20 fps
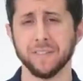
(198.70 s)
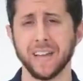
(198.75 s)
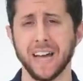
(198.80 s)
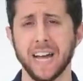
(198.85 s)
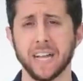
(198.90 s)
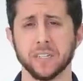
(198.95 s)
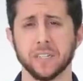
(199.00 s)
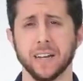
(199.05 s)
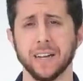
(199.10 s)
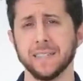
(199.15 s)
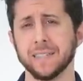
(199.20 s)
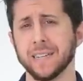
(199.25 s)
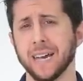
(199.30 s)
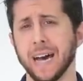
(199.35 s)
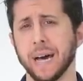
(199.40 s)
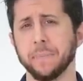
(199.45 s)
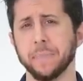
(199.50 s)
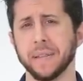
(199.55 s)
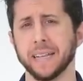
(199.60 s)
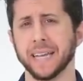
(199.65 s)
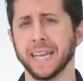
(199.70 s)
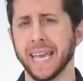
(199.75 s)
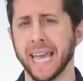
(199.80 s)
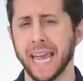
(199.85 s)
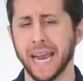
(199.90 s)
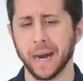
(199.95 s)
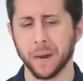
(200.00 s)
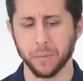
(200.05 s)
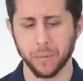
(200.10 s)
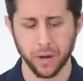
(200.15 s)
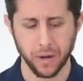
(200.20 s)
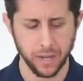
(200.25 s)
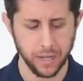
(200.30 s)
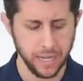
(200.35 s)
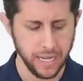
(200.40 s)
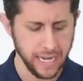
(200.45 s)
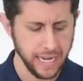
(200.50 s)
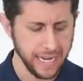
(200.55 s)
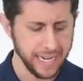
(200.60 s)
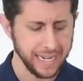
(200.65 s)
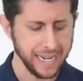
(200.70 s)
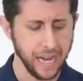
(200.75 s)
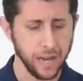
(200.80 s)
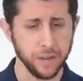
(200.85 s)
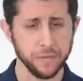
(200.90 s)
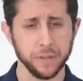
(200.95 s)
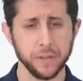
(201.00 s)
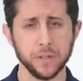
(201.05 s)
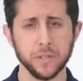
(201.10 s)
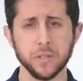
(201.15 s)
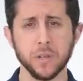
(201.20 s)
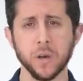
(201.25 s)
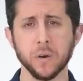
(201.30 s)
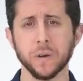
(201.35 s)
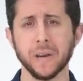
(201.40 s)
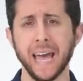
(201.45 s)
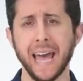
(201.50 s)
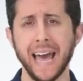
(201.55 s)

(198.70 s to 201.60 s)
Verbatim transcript: flash on top of the camera. Now, if you don't